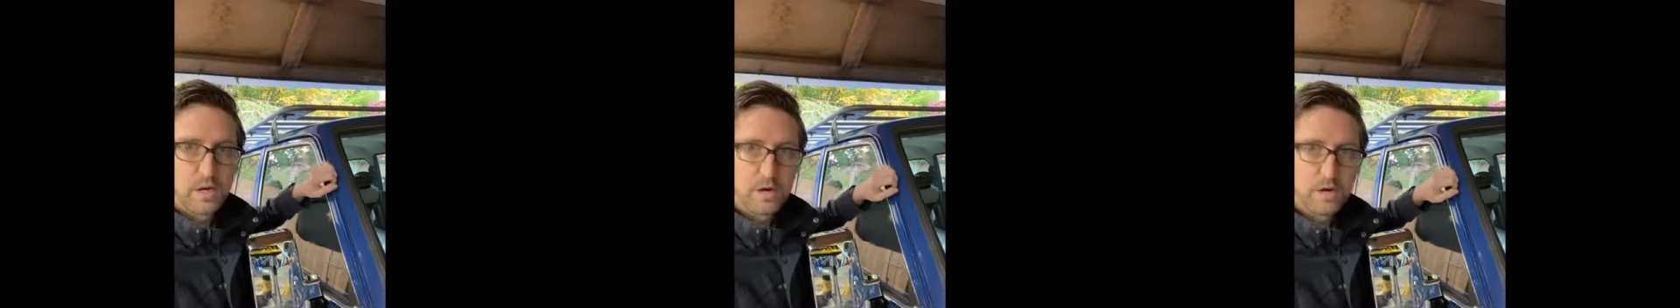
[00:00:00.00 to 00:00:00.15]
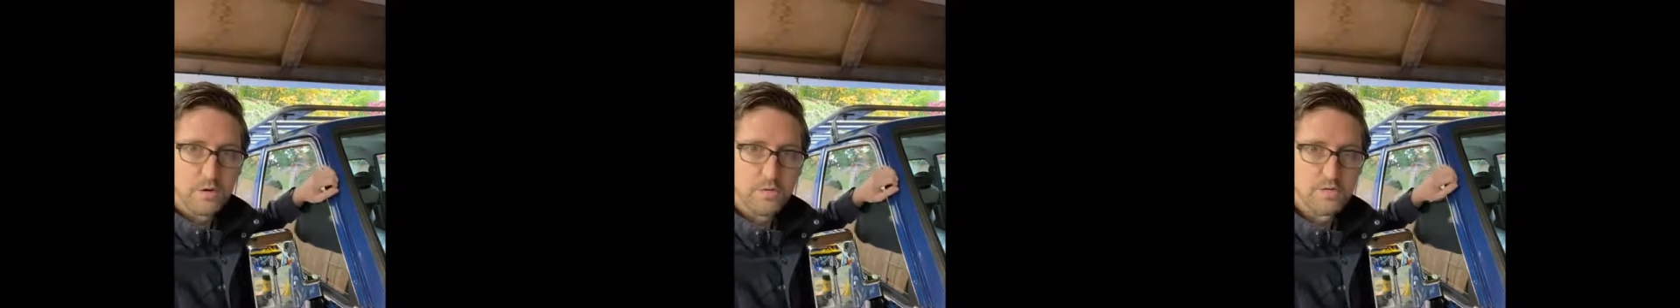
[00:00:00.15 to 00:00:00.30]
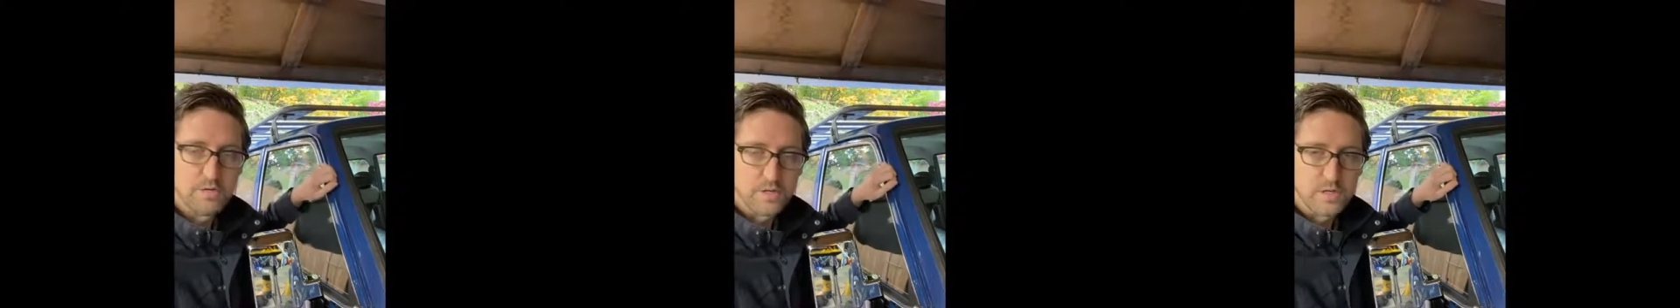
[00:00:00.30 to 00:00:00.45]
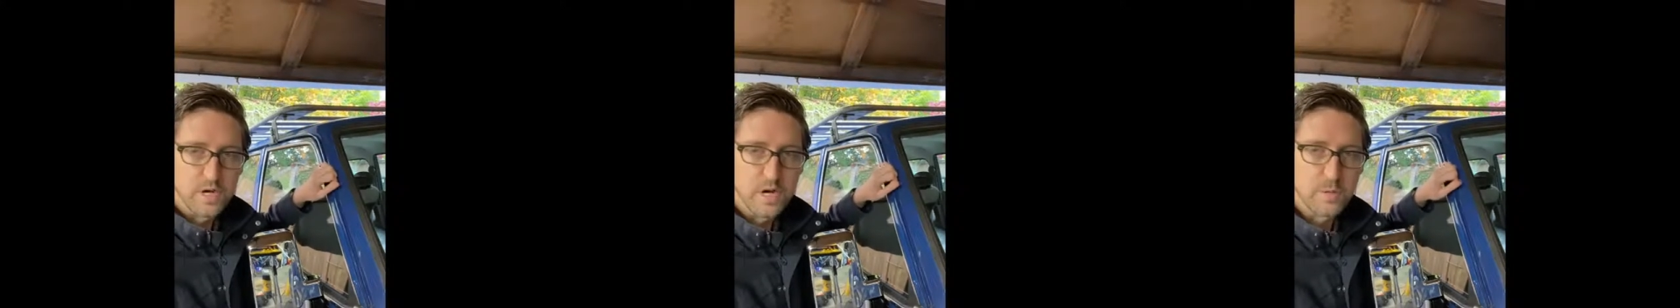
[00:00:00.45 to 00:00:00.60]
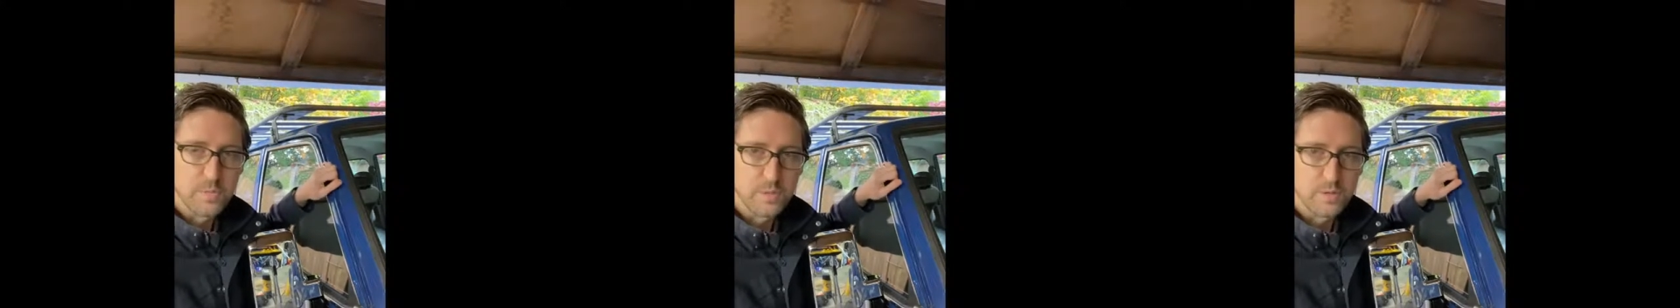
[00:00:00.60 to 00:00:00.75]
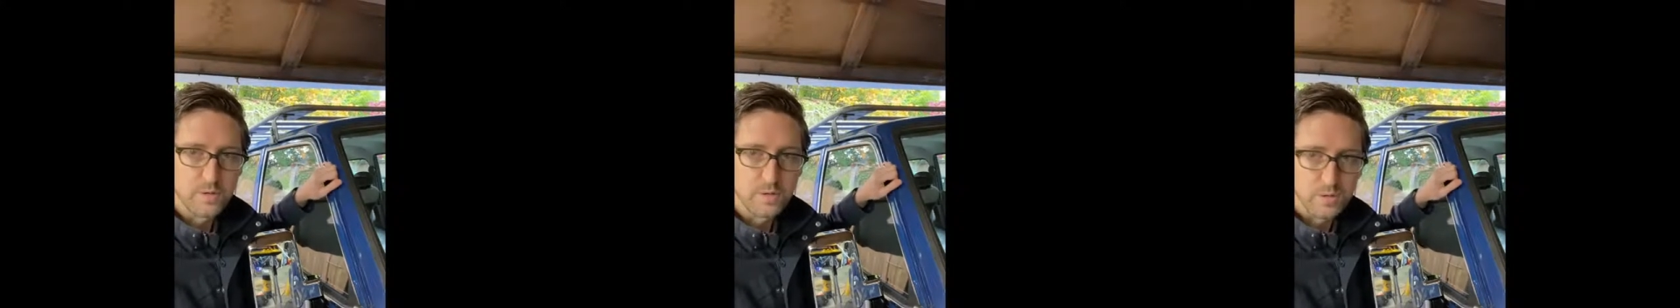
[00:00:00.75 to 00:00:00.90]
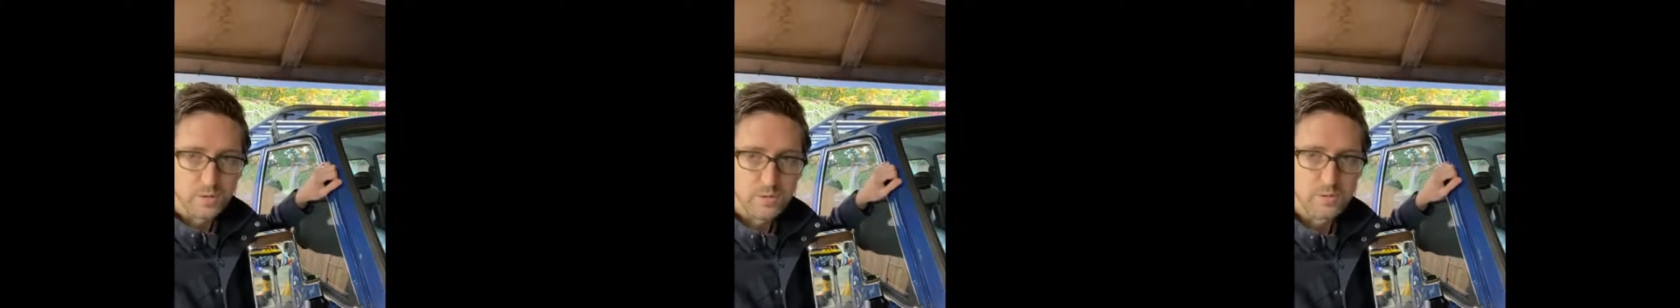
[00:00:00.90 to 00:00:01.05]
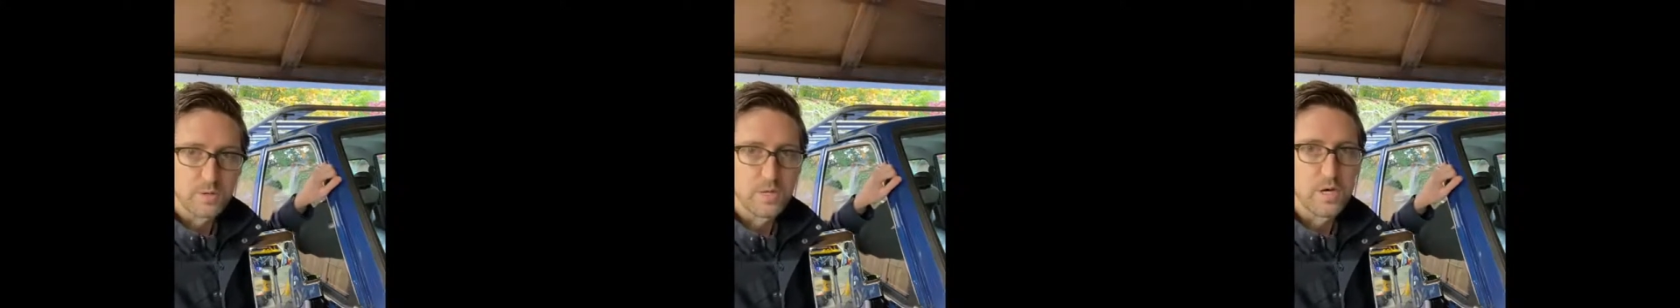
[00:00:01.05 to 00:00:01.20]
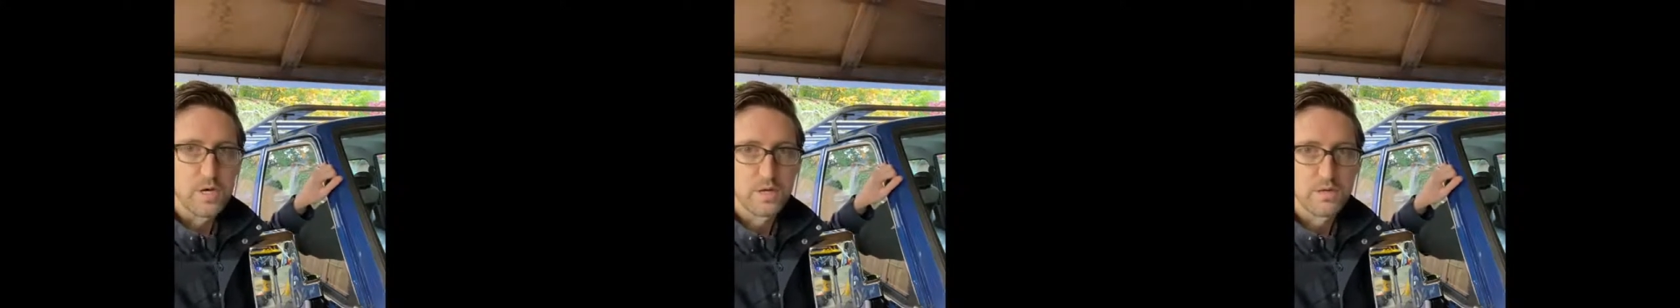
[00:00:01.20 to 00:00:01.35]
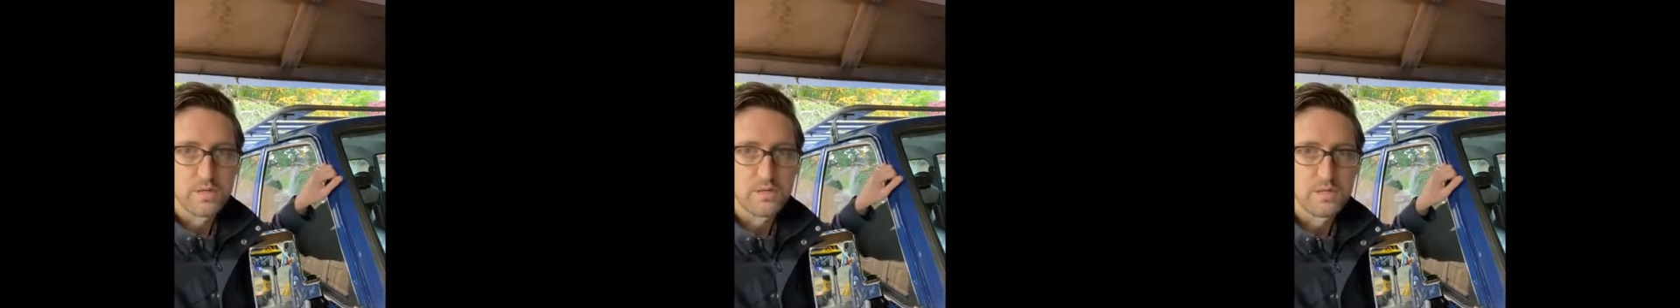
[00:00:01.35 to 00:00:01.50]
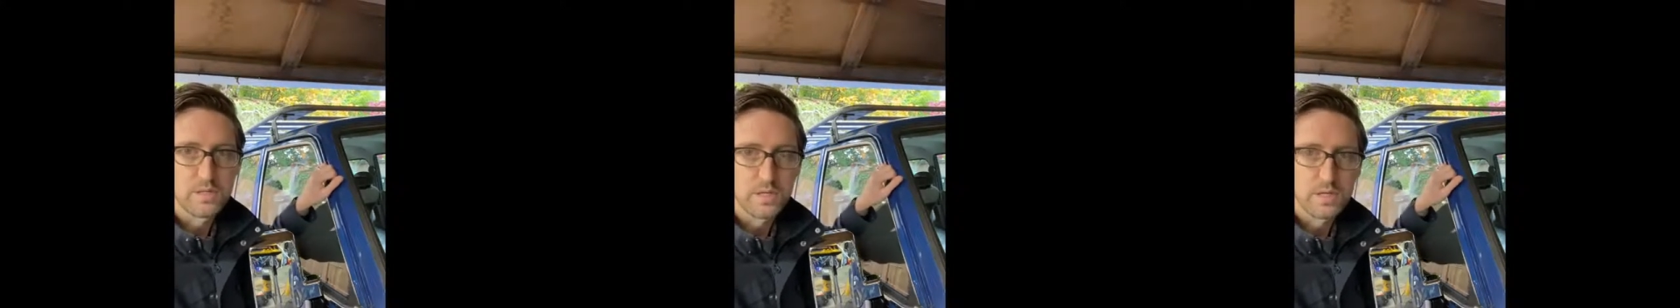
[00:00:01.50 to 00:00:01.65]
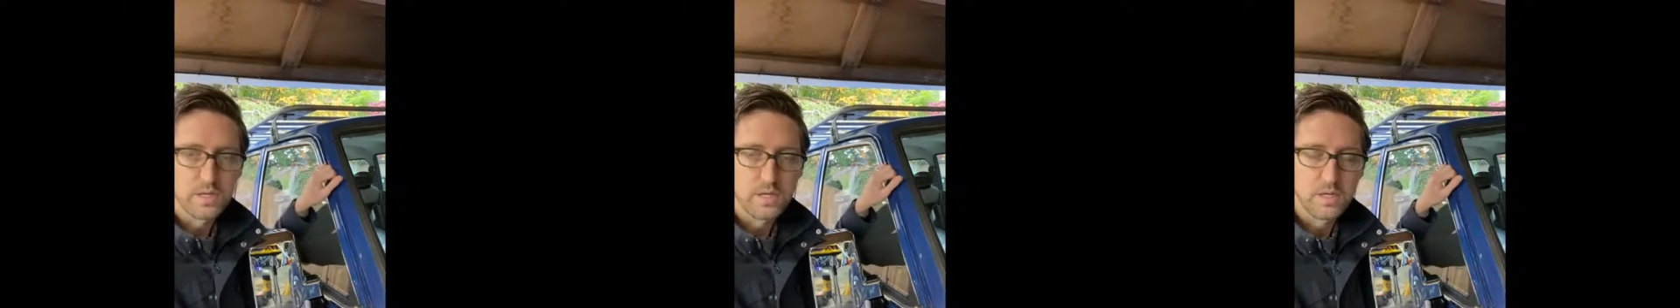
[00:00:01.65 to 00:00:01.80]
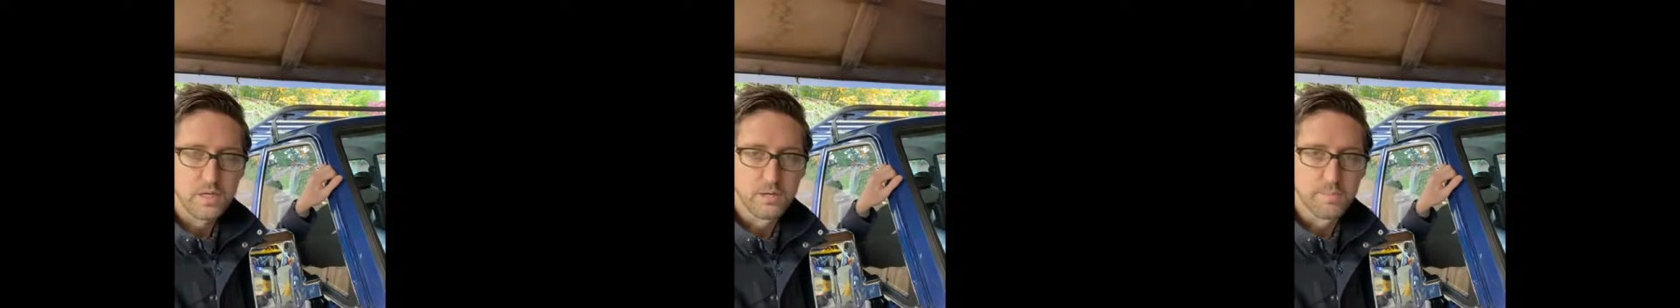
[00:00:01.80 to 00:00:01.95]
over the top of your old gutters to,
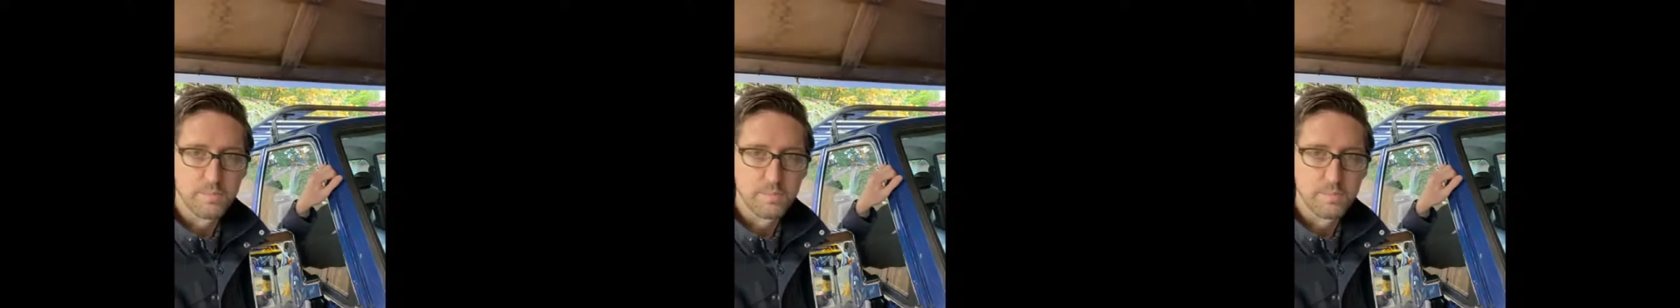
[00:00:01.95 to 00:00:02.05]
you know,